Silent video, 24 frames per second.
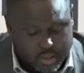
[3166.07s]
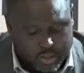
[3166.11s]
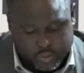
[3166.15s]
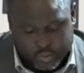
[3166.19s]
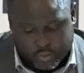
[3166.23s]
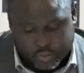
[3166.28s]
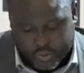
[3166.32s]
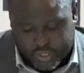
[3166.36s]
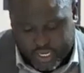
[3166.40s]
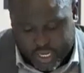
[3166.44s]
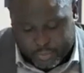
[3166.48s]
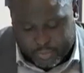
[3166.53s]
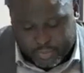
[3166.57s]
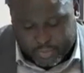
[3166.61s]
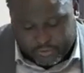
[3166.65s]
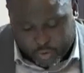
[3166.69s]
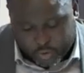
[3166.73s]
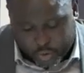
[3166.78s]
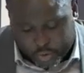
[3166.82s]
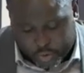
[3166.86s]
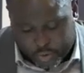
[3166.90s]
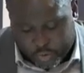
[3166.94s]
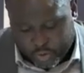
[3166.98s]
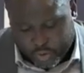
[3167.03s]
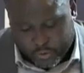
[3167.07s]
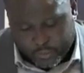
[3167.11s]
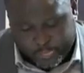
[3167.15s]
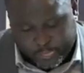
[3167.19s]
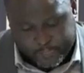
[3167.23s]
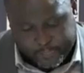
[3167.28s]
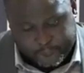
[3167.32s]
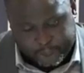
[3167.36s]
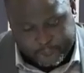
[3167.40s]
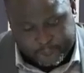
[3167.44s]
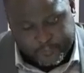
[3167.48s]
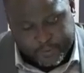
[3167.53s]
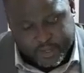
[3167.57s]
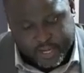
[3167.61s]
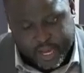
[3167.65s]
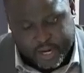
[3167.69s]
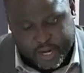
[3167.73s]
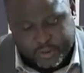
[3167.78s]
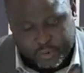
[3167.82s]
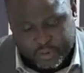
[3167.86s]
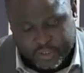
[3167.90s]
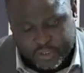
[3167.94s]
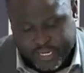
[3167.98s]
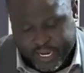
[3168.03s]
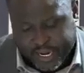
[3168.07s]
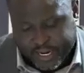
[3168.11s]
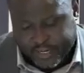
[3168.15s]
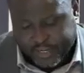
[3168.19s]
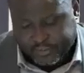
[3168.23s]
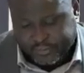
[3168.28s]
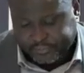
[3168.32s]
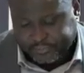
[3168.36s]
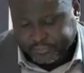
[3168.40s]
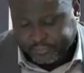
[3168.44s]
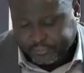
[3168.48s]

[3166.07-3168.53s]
were there before you had to sign